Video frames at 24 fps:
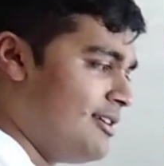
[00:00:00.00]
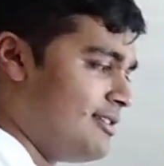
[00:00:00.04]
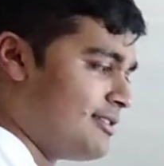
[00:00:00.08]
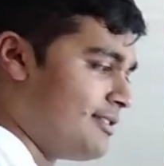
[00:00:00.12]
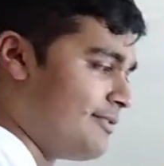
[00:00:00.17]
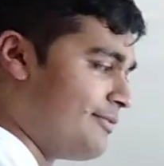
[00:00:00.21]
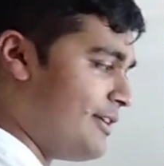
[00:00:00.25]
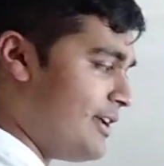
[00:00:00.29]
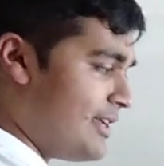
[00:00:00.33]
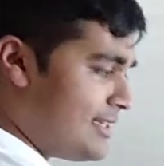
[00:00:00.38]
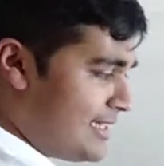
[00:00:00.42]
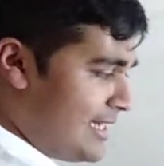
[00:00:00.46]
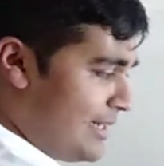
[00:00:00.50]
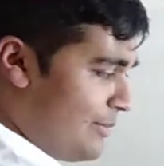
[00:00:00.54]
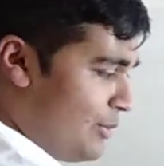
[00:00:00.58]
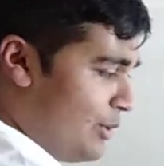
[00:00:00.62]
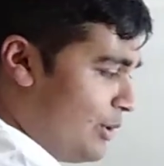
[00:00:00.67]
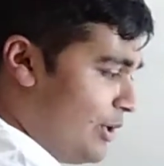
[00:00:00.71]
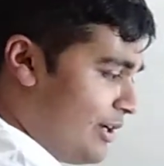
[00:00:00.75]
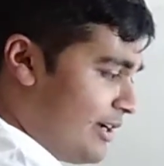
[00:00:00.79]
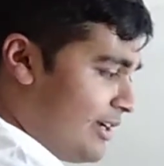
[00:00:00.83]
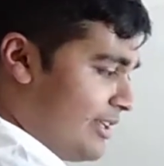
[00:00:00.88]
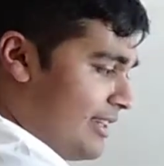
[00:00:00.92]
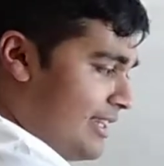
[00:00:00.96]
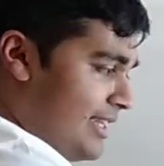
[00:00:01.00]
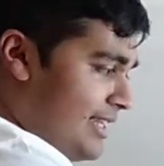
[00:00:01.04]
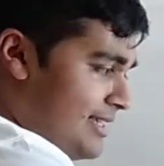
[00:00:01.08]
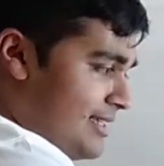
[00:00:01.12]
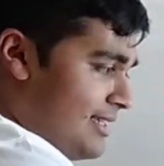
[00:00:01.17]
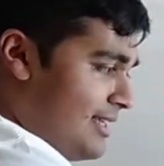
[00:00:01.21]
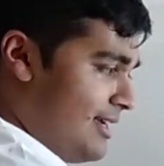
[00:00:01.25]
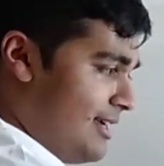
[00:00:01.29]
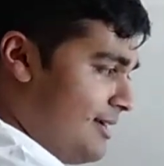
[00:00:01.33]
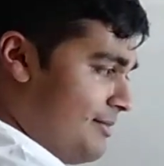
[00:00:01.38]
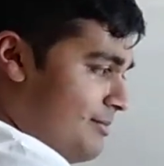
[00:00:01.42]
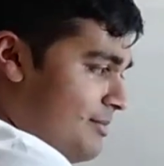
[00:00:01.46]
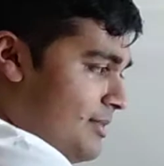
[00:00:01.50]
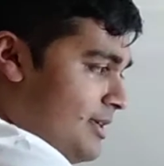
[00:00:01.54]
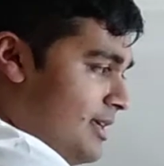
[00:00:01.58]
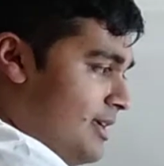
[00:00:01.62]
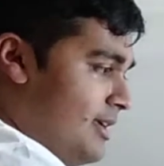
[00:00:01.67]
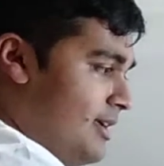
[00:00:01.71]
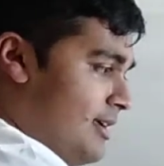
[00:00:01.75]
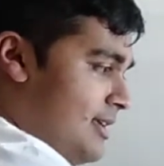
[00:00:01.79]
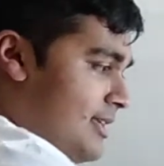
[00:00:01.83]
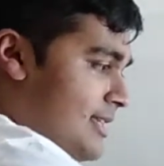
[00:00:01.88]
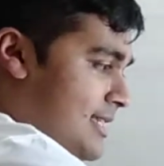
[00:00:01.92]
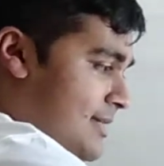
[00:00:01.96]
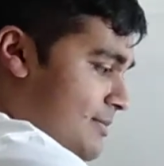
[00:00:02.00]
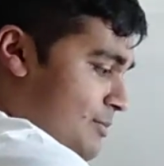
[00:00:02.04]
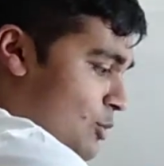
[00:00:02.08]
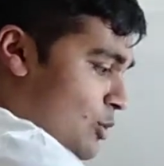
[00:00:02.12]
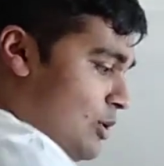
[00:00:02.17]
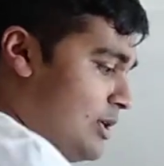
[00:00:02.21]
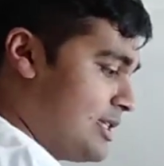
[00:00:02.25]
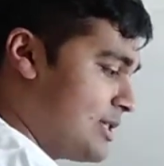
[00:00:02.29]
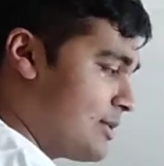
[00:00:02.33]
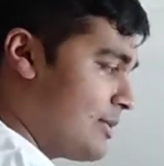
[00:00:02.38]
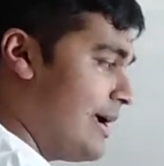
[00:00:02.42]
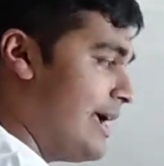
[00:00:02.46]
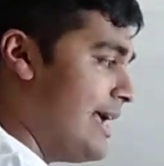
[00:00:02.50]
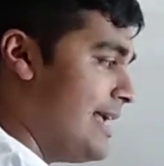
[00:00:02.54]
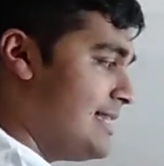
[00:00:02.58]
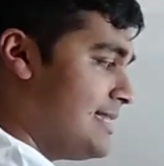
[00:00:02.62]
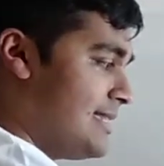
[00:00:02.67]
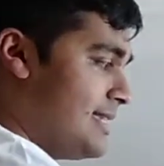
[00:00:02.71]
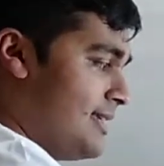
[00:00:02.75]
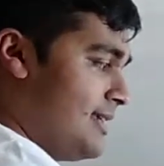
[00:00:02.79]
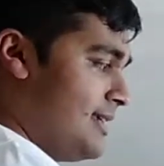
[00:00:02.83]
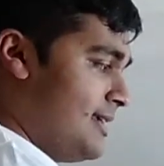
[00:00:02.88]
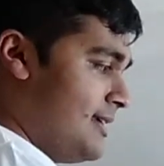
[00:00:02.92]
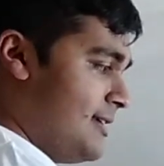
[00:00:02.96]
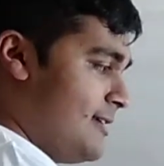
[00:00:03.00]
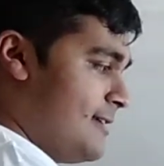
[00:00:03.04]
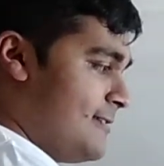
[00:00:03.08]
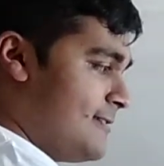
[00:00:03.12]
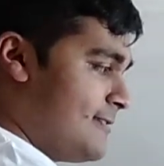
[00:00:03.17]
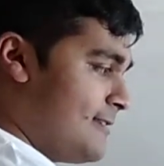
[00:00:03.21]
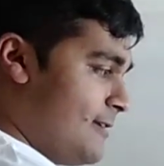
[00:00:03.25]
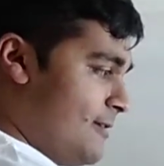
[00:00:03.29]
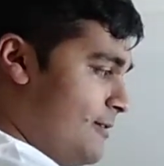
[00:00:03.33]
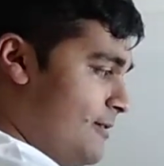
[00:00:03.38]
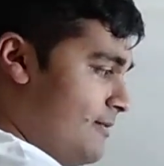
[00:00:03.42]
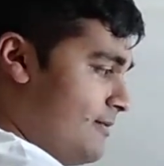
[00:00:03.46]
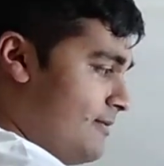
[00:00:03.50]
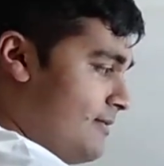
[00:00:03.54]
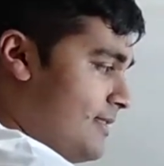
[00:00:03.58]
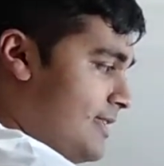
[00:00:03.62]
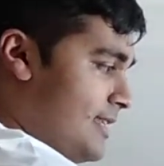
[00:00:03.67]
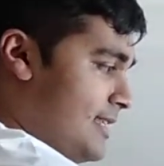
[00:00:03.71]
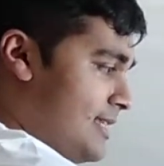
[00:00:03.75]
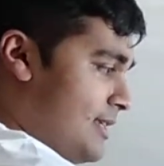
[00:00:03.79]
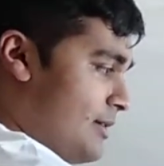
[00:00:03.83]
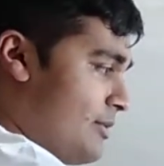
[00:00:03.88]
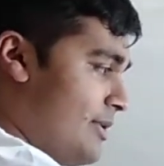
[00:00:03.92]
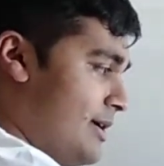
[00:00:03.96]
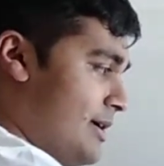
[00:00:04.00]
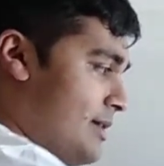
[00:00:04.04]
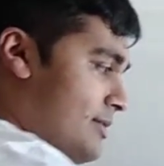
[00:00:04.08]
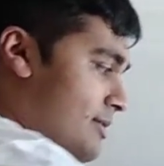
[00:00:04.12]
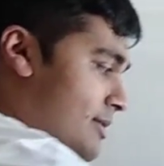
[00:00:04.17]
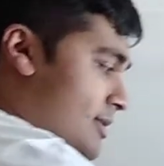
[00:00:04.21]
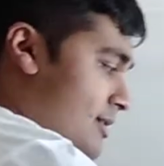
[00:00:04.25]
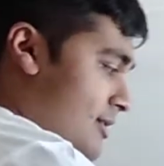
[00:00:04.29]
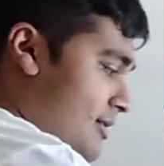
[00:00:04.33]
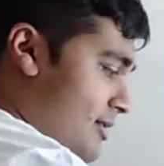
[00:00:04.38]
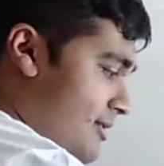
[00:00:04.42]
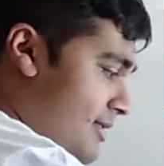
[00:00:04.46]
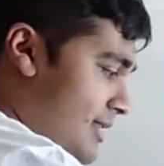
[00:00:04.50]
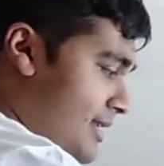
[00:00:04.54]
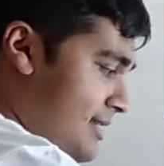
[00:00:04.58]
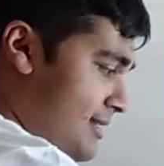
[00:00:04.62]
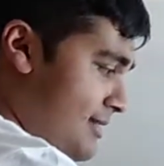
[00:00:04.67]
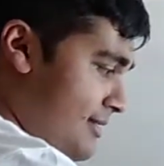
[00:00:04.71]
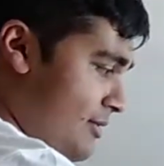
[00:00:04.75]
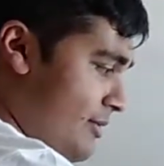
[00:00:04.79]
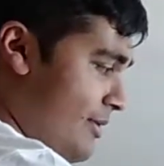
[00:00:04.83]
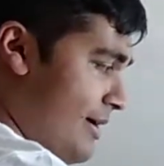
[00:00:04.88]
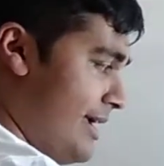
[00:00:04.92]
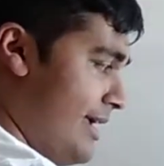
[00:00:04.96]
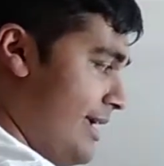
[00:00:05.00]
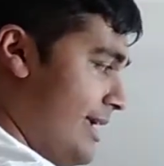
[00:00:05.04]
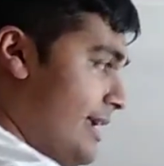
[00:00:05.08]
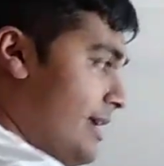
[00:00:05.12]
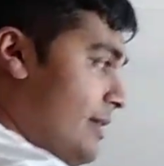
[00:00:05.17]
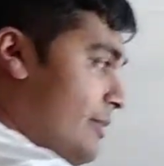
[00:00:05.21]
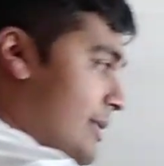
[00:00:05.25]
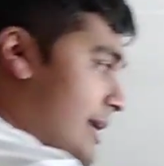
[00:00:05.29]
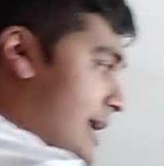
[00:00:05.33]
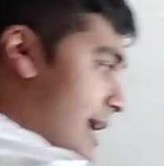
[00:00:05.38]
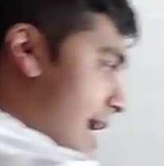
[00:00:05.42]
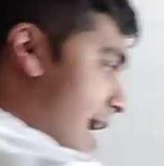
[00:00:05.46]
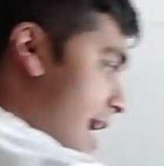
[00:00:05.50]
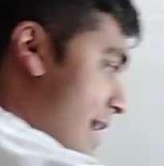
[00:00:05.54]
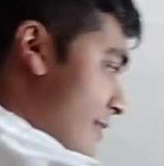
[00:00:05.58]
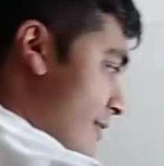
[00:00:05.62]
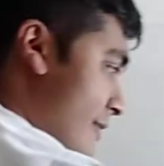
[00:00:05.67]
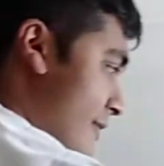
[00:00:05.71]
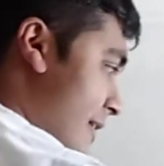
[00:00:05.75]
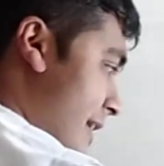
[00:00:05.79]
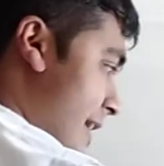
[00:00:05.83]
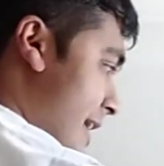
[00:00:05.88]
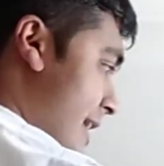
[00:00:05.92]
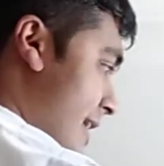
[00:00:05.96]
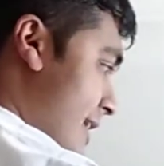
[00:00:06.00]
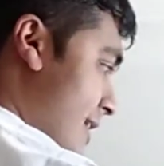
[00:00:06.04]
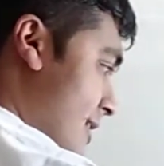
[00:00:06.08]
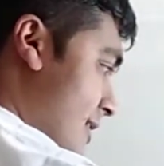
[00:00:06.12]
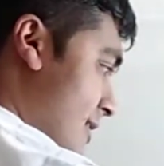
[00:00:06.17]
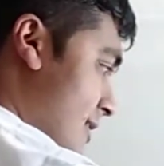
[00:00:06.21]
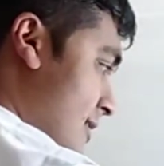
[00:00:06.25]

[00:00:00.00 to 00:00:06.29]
So firstly, we'll look at these smaller squares. So this square here, we get f of A